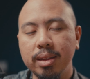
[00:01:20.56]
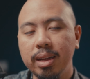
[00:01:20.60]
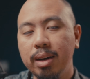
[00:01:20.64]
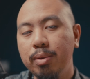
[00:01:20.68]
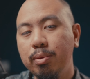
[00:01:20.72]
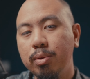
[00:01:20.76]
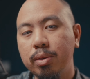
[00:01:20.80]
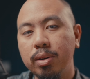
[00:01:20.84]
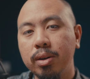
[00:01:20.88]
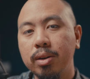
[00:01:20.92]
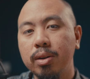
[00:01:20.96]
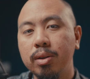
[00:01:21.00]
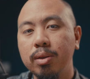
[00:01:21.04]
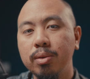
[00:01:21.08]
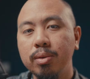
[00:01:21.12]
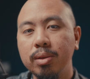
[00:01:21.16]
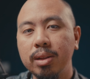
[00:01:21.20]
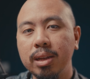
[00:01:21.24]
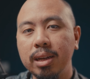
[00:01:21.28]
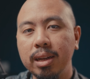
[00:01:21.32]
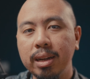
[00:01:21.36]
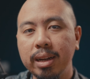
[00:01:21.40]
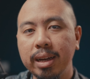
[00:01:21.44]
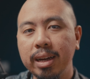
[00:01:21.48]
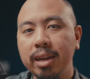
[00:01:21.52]
That will conclude
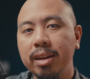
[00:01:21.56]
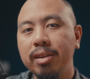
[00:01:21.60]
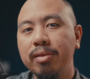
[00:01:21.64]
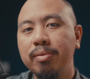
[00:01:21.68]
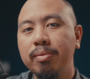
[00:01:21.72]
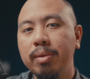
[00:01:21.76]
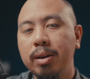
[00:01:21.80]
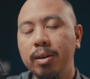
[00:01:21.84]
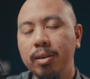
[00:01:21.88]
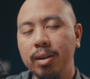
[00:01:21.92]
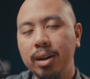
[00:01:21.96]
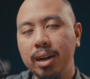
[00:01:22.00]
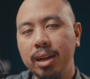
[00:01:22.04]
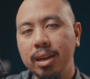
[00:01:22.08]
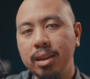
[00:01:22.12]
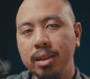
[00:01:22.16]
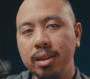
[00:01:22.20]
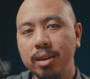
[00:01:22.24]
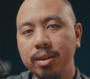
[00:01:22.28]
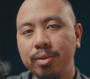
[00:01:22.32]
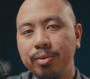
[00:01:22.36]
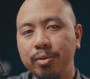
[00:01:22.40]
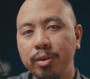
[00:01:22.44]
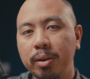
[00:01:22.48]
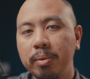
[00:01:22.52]
the native mount
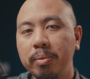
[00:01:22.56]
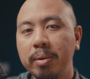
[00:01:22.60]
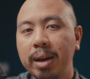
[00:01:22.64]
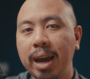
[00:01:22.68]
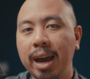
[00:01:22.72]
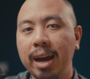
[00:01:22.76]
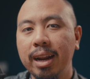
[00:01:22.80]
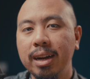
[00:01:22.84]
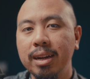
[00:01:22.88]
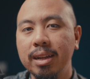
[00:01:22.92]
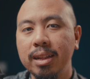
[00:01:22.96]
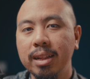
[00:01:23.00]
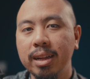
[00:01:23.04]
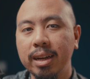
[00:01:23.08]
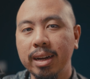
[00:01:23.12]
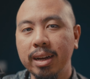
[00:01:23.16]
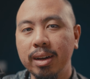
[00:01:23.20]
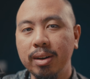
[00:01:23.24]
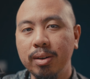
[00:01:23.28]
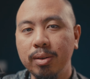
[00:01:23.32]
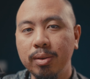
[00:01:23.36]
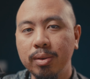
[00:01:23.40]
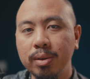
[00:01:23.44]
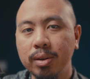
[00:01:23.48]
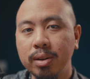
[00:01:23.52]
lenses from Canon that I
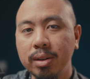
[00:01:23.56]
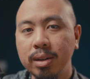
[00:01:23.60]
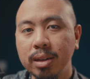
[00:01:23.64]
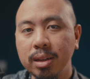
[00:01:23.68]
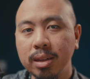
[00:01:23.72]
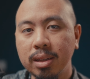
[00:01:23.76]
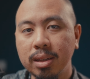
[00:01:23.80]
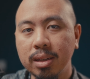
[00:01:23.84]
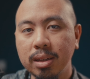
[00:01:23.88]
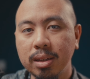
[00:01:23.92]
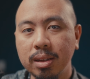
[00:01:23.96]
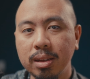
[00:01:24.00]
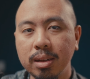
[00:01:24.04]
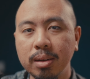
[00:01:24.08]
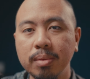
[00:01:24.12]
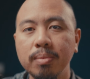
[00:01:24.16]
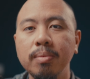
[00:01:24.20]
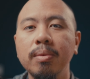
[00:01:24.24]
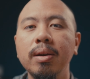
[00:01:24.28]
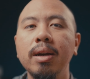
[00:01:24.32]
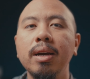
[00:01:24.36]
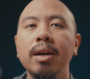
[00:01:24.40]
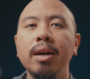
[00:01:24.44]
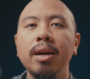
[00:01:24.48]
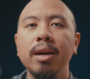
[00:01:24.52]
own on this
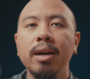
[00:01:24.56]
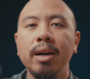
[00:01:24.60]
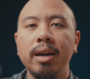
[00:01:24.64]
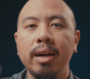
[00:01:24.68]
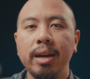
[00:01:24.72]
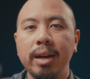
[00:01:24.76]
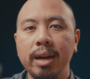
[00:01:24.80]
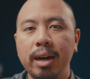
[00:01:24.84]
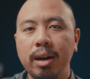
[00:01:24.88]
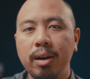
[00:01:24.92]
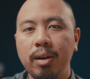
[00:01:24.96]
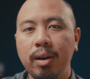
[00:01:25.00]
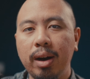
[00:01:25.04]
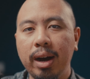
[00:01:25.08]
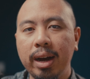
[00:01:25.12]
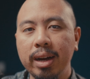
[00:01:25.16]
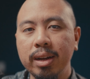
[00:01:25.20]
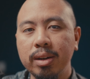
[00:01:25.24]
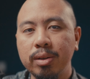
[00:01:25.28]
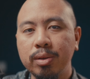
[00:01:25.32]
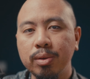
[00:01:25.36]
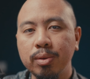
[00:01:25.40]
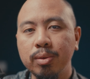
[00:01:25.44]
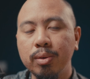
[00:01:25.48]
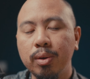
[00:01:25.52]
system. Now I
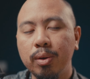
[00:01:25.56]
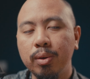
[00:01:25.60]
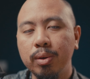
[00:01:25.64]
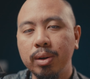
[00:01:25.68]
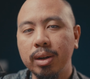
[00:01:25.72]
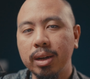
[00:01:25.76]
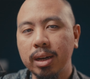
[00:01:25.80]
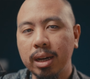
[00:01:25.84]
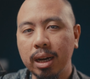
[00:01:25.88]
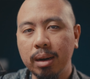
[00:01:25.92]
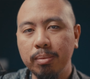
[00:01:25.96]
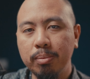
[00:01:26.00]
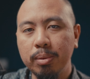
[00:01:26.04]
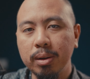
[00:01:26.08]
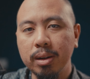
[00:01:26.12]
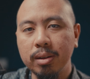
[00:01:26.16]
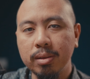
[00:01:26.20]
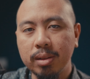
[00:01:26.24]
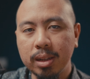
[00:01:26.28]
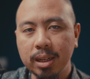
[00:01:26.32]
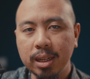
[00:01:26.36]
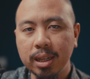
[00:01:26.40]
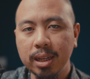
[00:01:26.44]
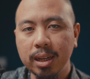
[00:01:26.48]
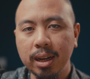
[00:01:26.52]
do own a couple of
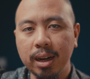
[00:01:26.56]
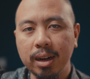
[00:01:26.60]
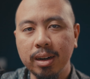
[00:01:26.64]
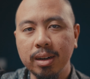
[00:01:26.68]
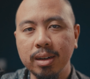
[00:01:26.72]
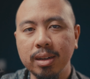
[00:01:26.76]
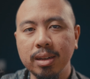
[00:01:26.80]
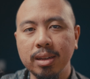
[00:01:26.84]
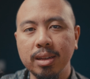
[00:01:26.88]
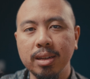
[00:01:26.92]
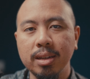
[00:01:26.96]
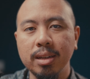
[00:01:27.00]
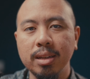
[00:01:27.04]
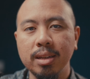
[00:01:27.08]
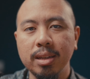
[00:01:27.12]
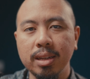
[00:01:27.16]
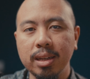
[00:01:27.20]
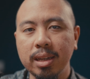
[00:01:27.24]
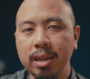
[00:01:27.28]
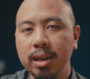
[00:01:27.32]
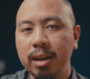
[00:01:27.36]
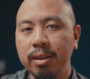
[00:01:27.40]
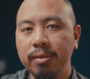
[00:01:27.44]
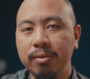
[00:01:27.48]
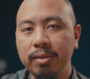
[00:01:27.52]
TTArtisans
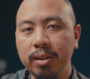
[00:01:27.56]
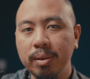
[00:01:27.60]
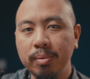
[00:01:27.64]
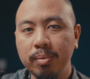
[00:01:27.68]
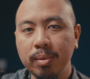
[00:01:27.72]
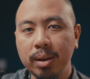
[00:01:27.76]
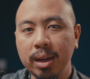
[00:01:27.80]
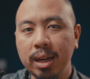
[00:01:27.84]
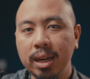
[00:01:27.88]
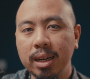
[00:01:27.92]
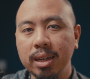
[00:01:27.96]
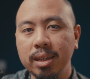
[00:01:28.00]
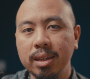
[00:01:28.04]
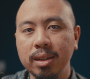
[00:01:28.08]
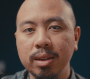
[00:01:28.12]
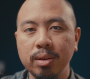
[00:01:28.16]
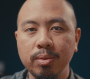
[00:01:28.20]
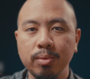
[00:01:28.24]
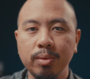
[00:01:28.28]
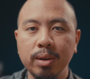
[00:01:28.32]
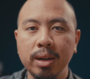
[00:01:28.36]
EFM glass as